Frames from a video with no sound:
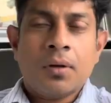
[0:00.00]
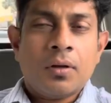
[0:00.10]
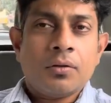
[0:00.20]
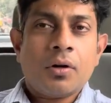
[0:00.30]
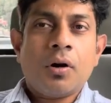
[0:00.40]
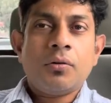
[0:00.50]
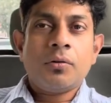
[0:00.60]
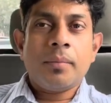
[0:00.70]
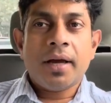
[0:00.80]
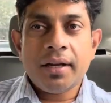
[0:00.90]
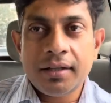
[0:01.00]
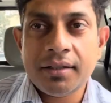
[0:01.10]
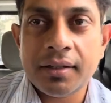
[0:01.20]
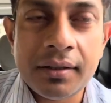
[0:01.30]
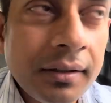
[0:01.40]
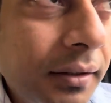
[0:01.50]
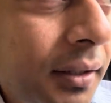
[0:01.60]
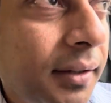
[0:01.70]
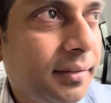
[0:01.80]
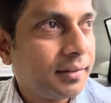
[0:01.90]
So how to manage
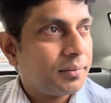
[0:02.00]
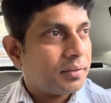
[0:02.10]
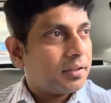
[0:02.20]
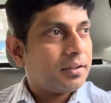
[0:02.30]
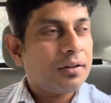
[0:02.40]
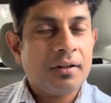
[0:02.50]
this